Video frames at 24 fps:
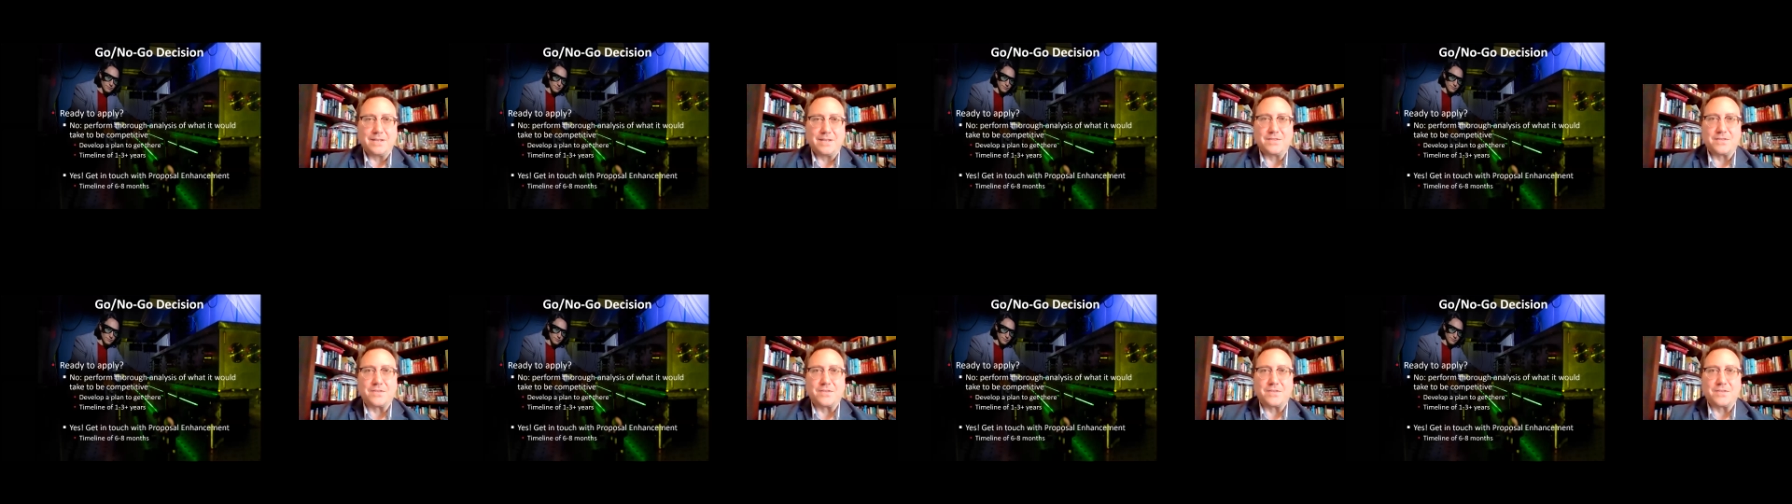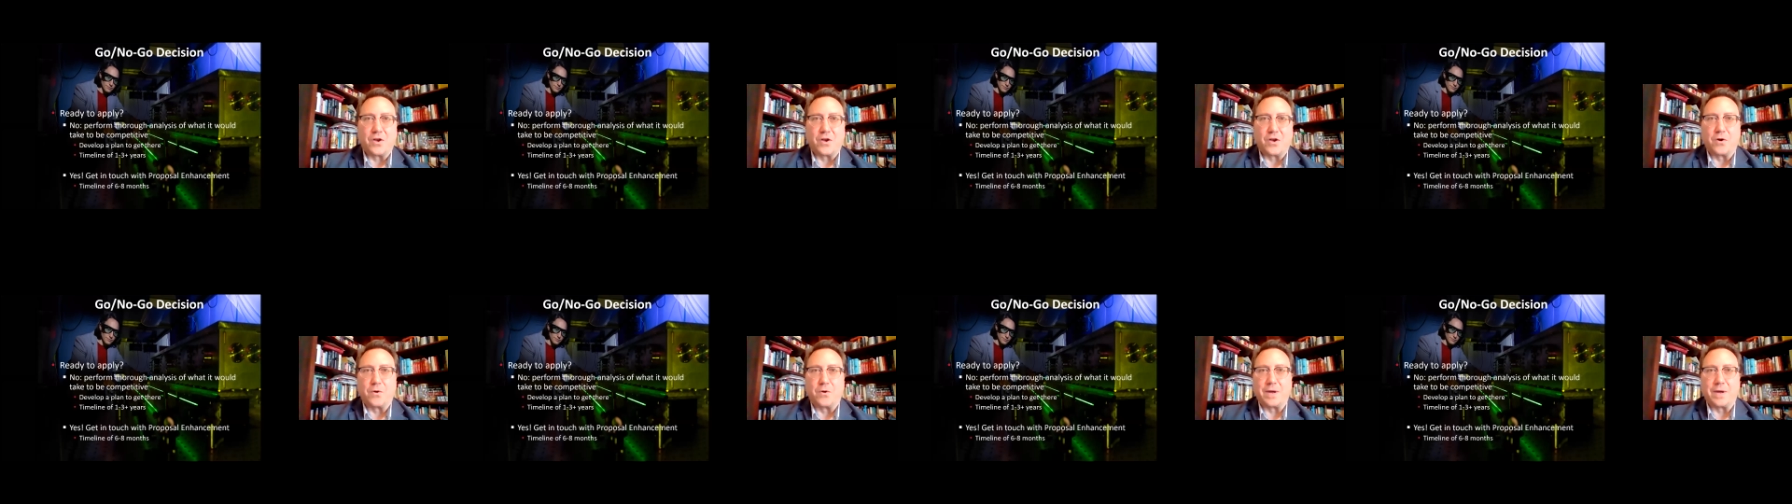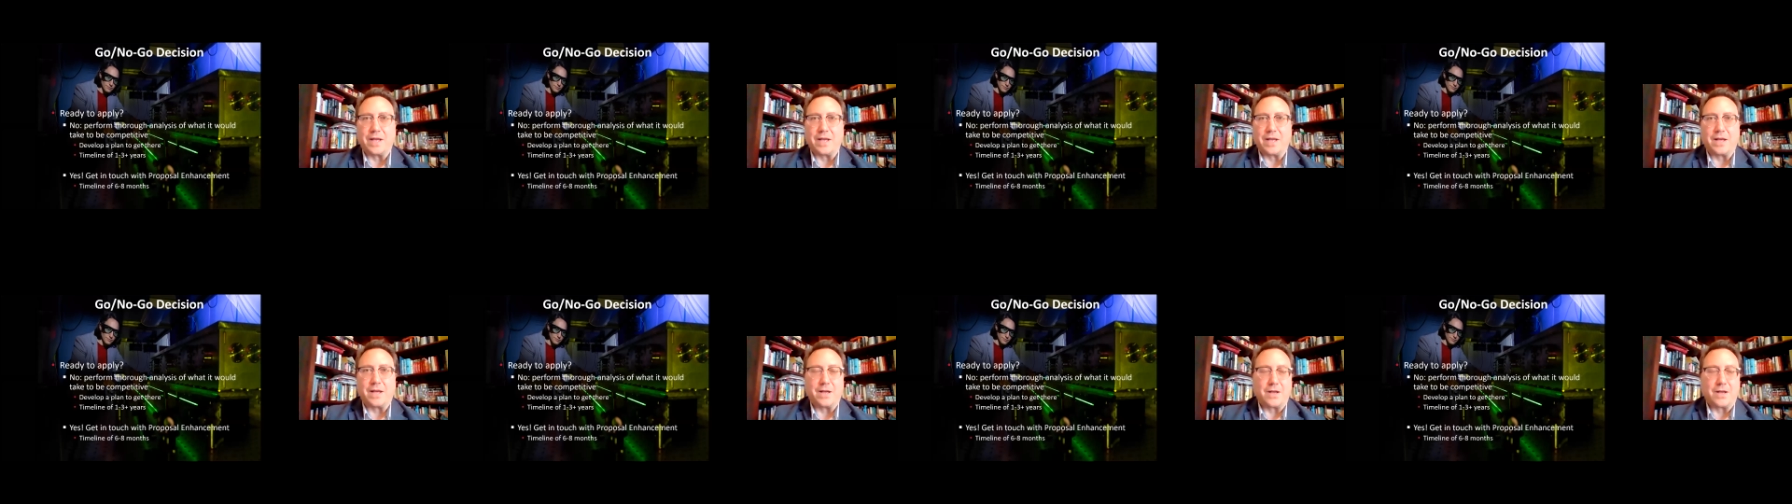So
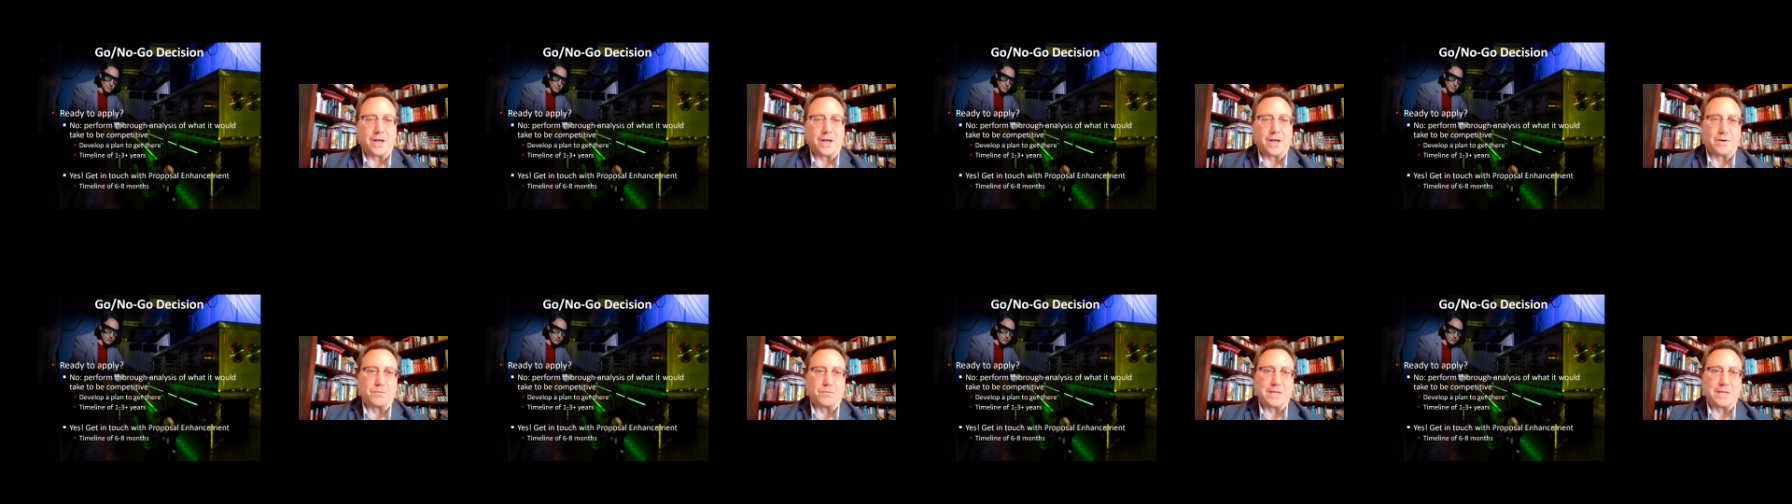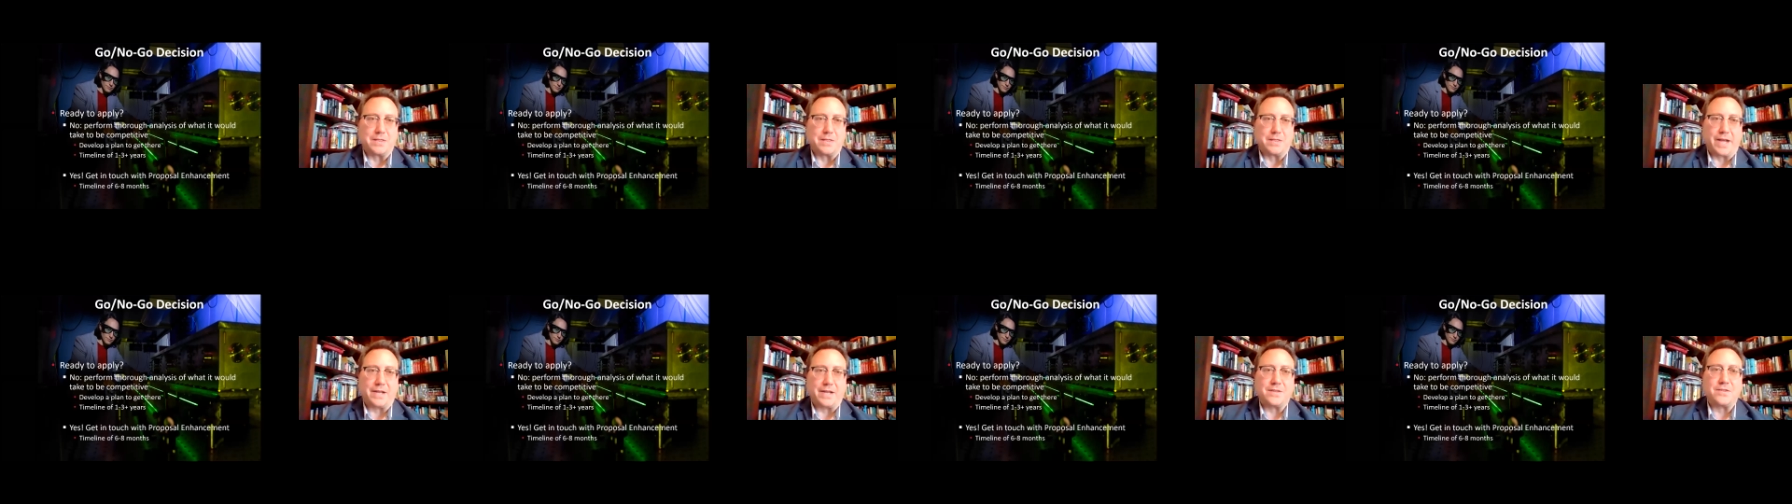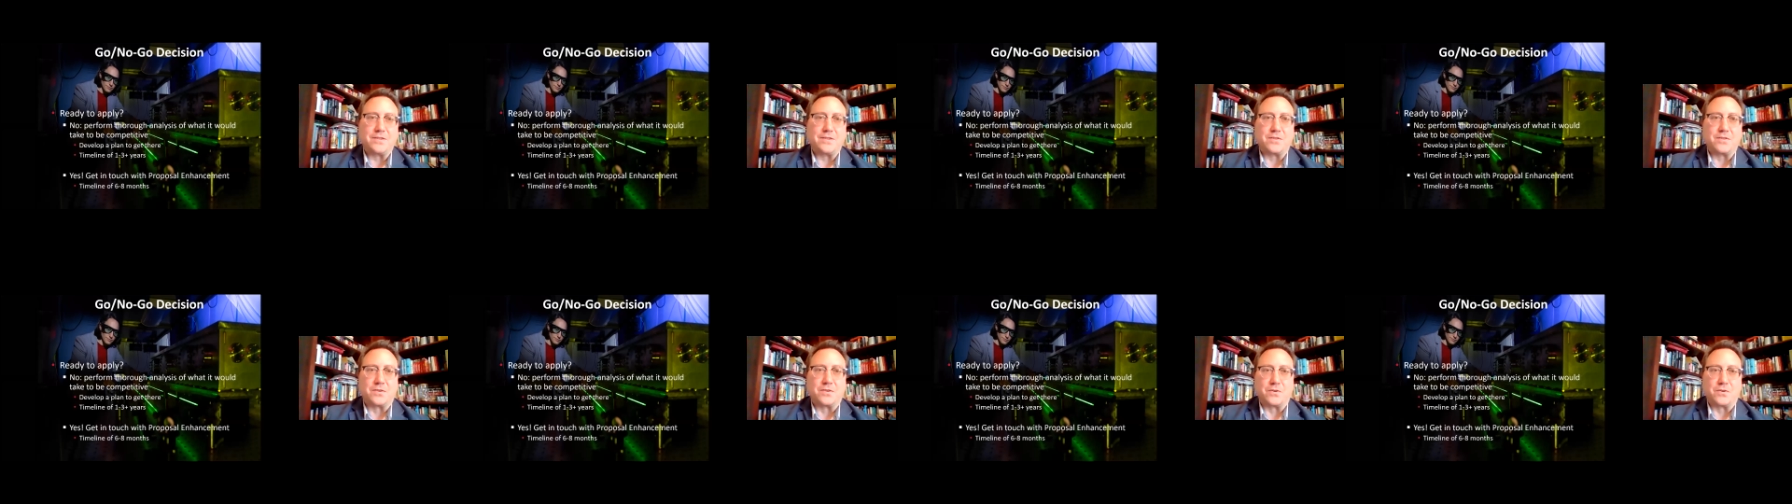
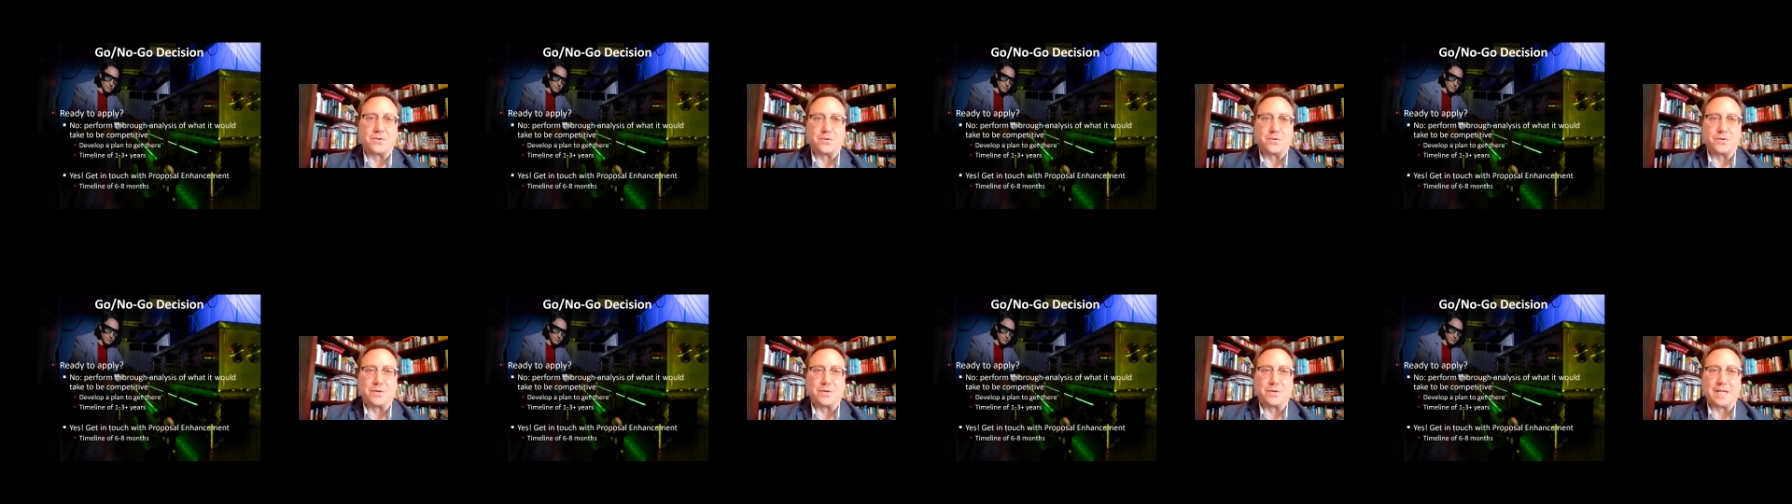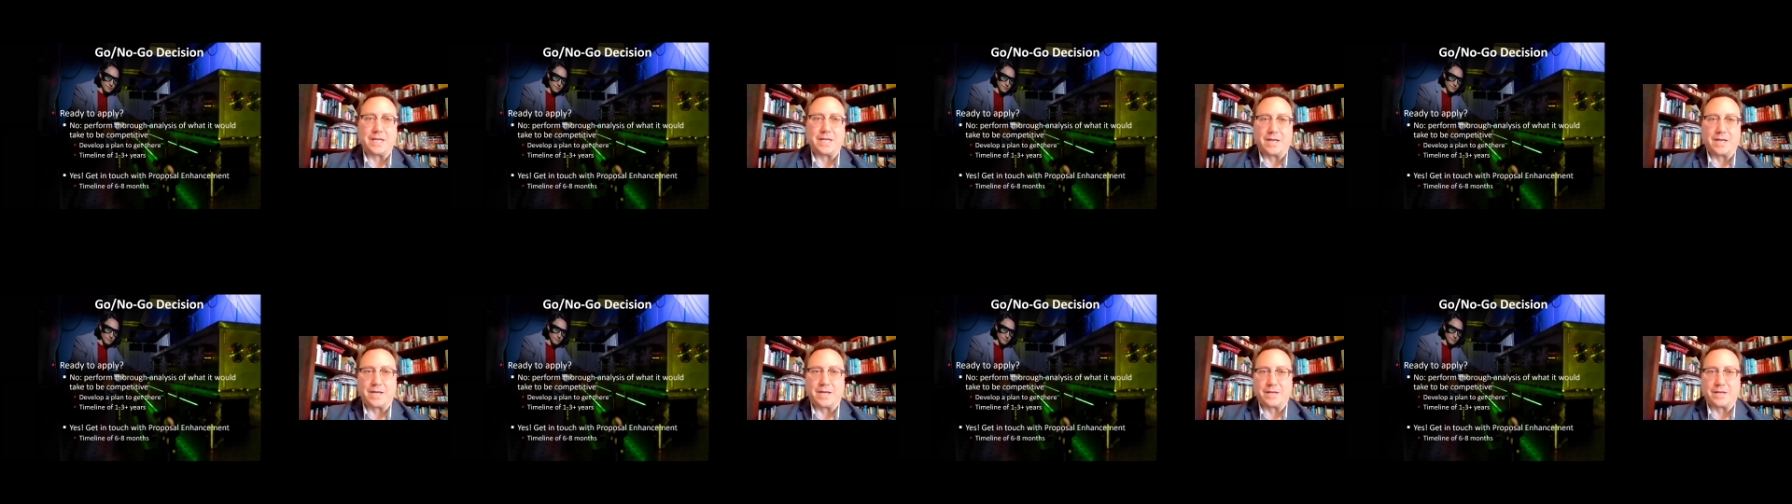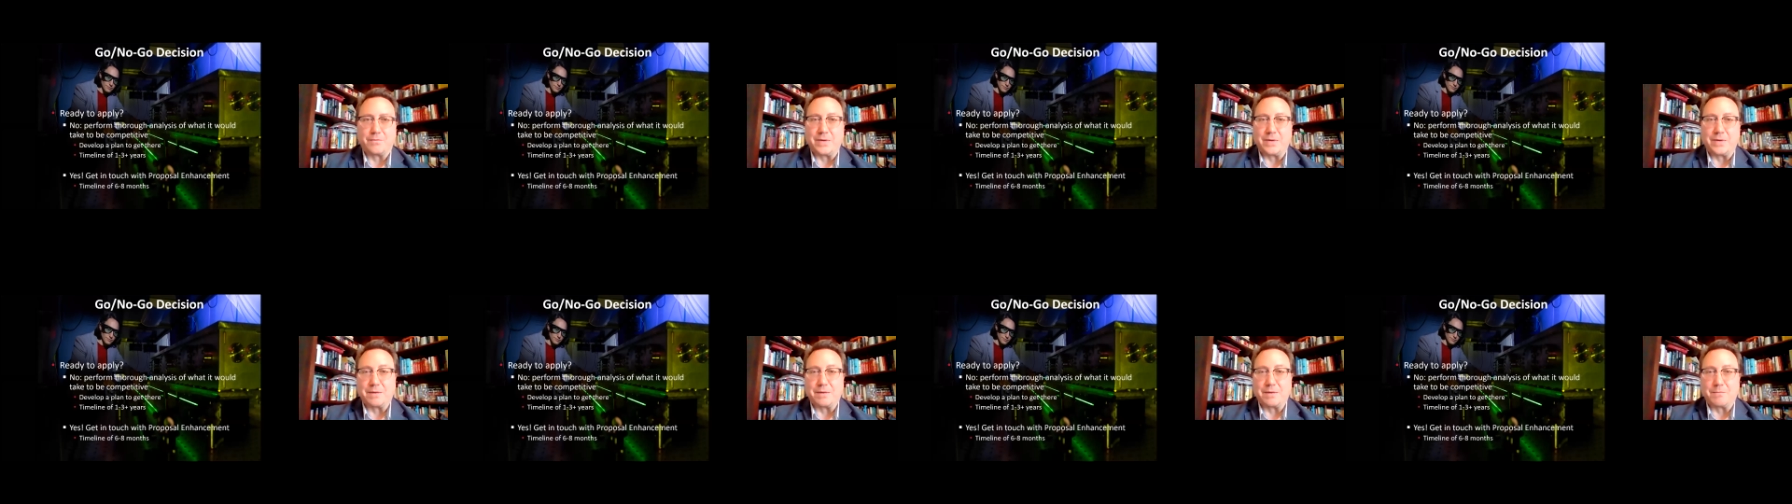we